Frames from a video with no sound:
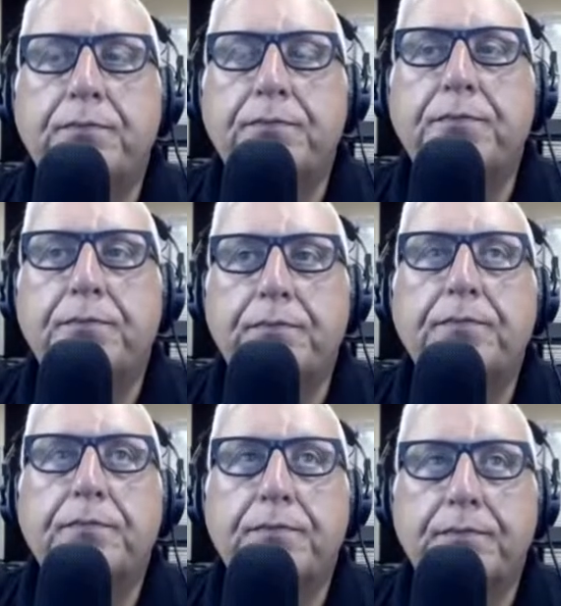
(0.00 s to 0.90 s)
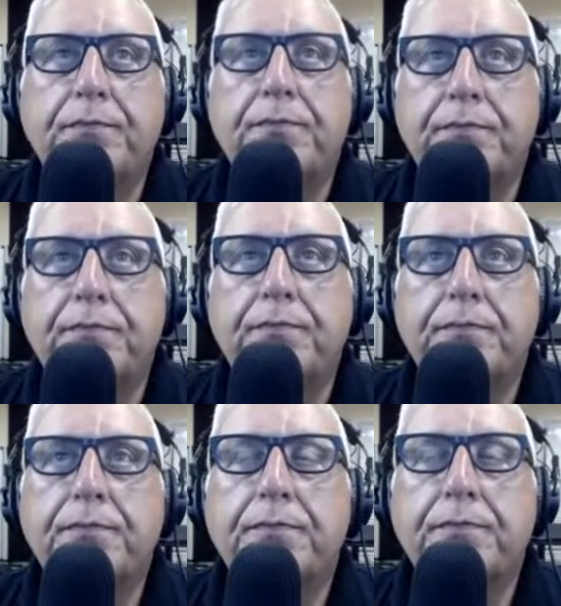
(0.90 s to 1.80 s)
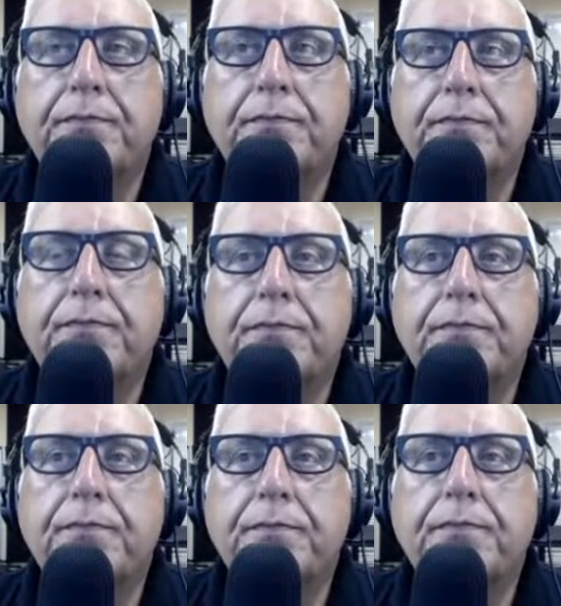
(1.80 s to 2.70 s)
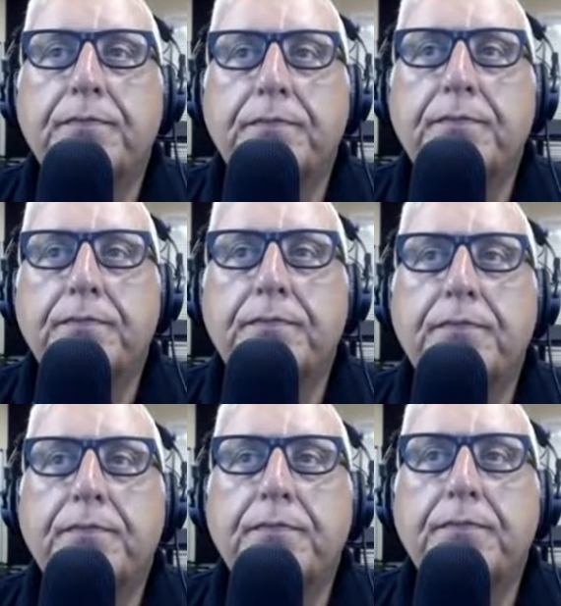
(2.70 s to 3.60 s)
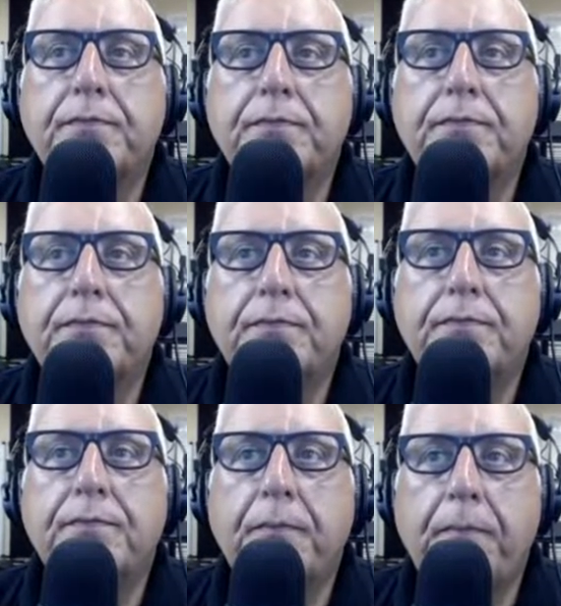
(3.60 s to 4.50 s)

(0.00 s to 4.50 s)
No words are spoken by the person on screen.